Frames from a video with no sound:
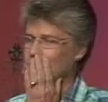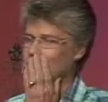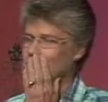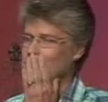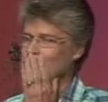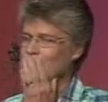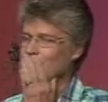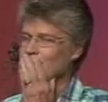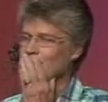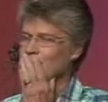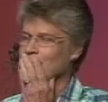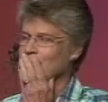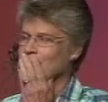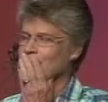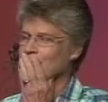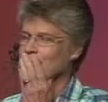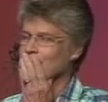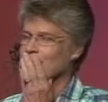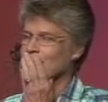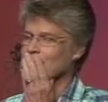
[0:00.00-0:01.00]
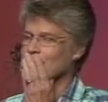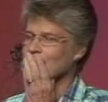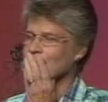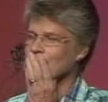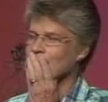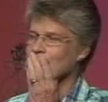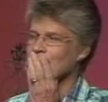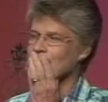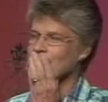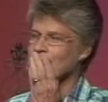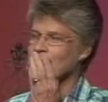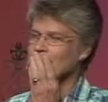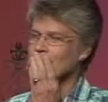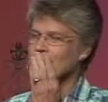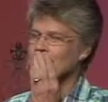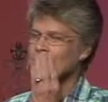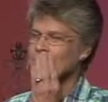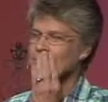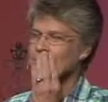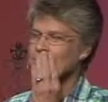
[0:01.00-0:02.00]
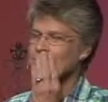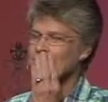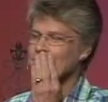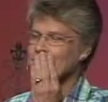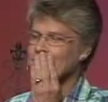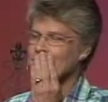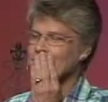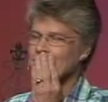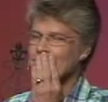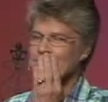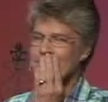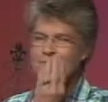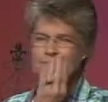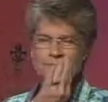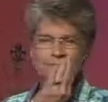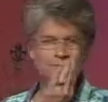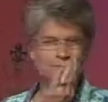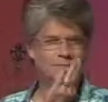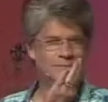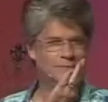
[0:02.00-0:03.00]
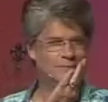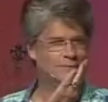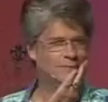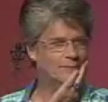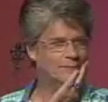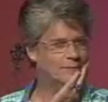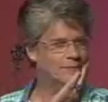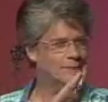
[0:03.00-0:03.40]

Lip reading: No one is speaking in this clip.